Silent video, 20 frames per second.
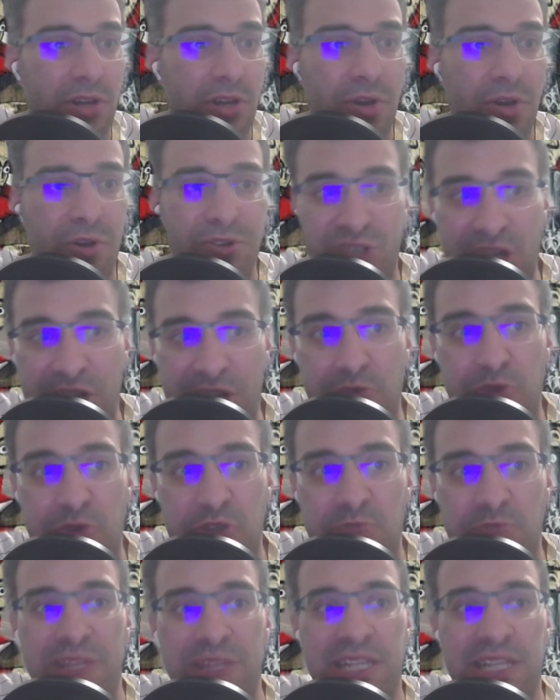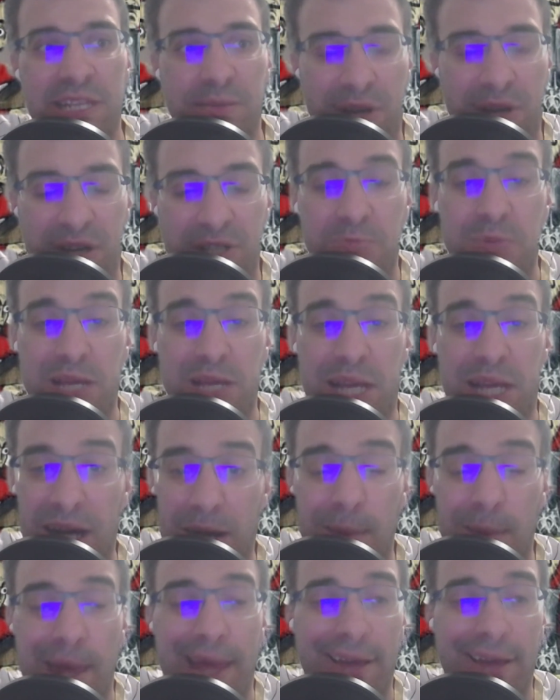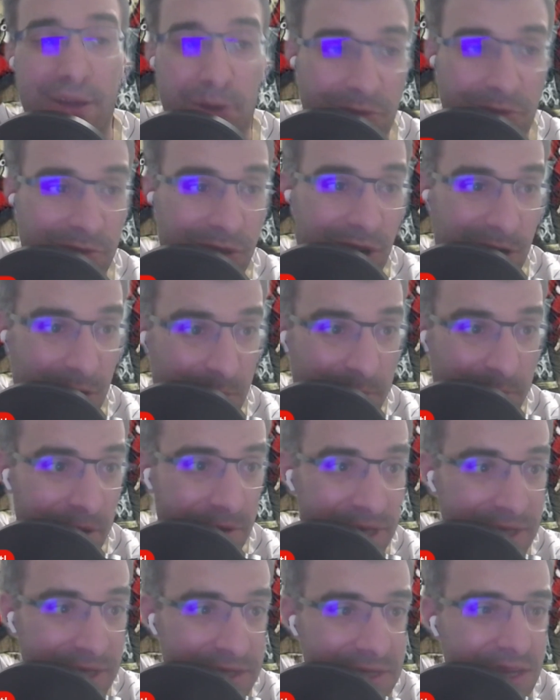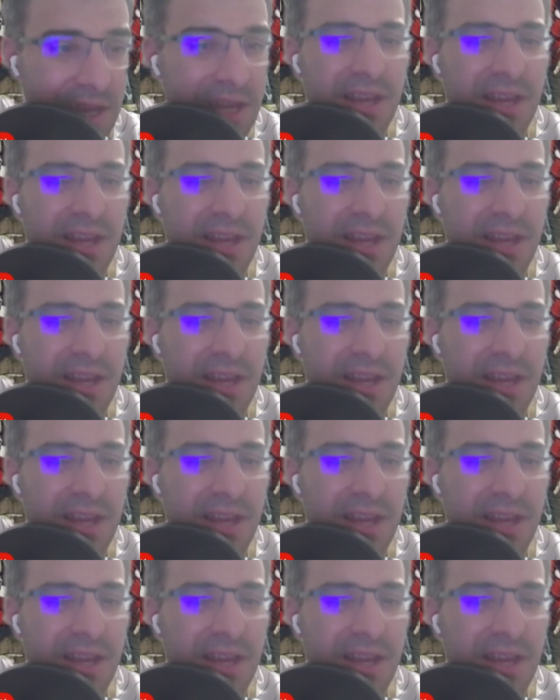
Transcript: Jose Luis Mendilibar, has become hell for our opponents.